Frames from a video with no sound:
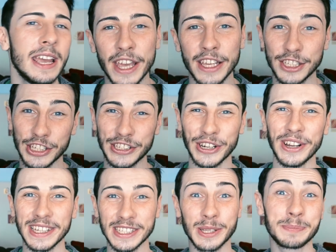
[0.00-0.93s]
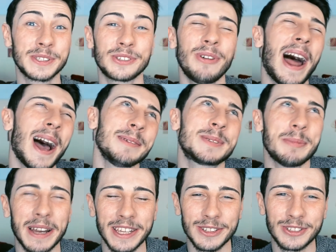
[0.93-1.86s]
You should totally subscribe to
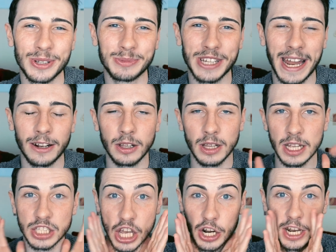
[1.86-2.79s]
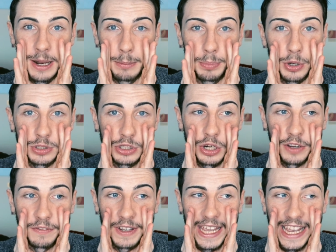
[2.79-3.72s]
my YouTube channel and turn on them post
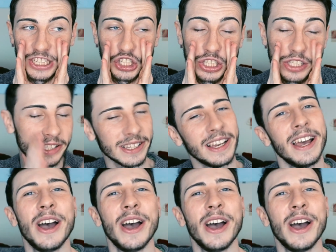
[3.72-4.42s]
notifications.